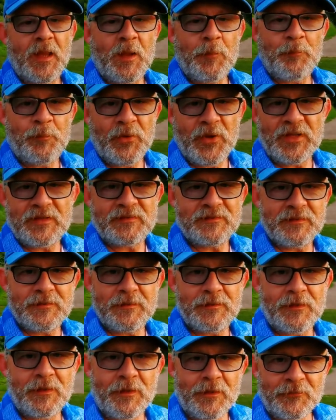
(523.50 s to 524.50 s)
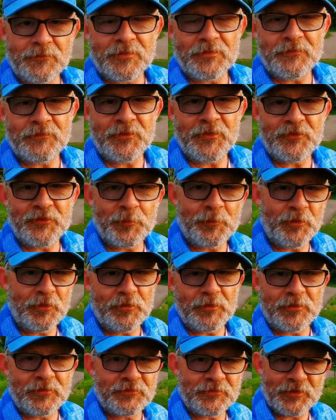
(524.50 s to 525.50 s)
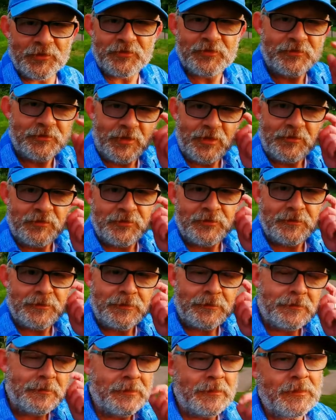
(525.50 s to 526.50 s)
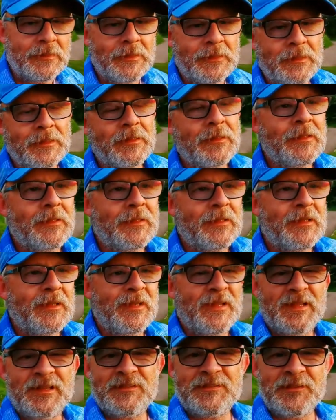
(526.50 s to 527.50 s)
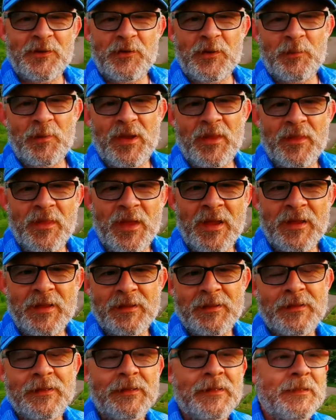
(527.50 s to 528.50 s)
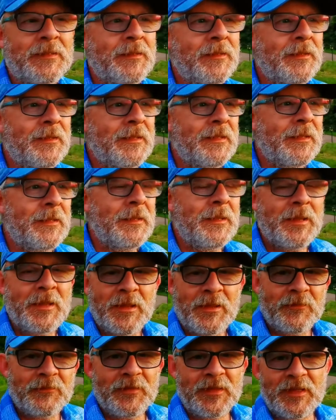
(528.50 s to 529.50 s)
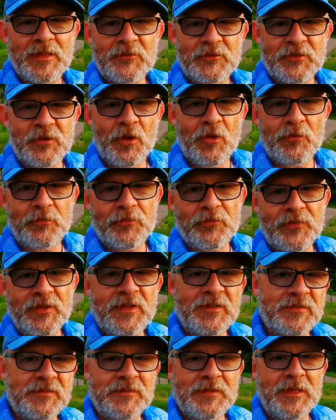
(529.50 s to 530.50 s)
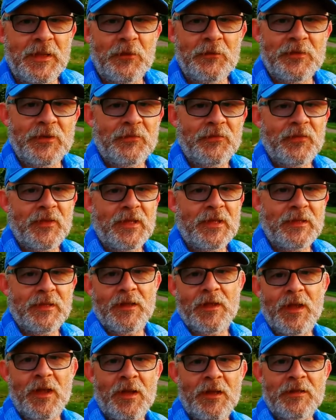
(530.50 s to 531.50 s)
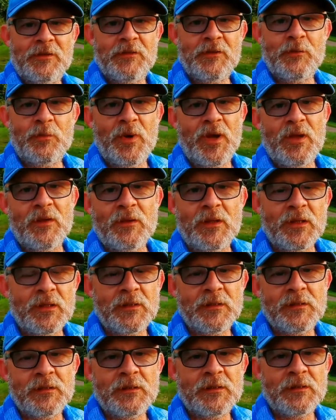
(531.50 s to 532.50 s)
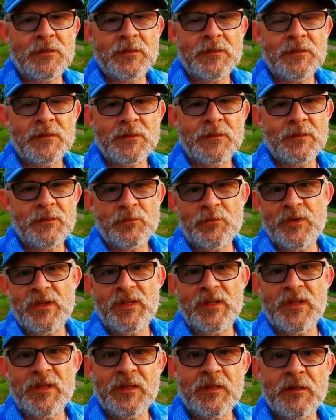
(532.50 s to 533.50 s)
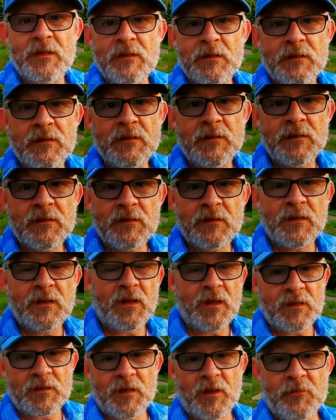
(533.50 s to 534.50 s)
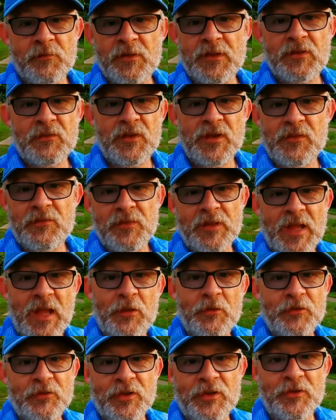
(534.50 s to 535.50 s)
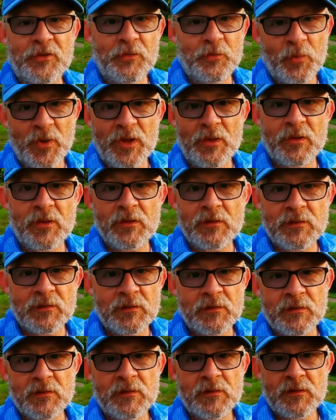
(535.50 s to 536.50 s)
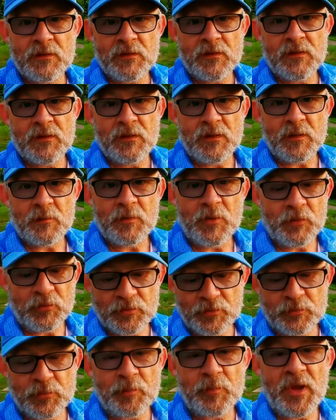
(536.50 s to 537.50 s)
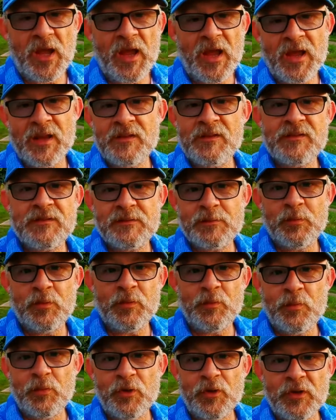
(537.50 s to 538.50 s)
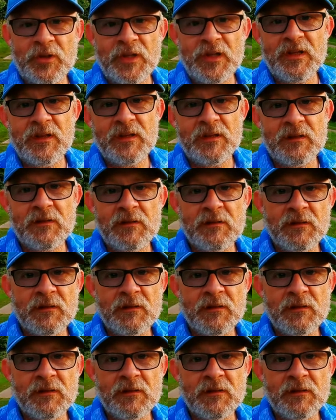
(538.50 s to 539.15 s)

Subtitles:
A bit of visible frustration. Yeah, sorry about that. Thing is, golf is the only thing I do well, really. Can't think of anything else I do well. No good with my hands, woodworking,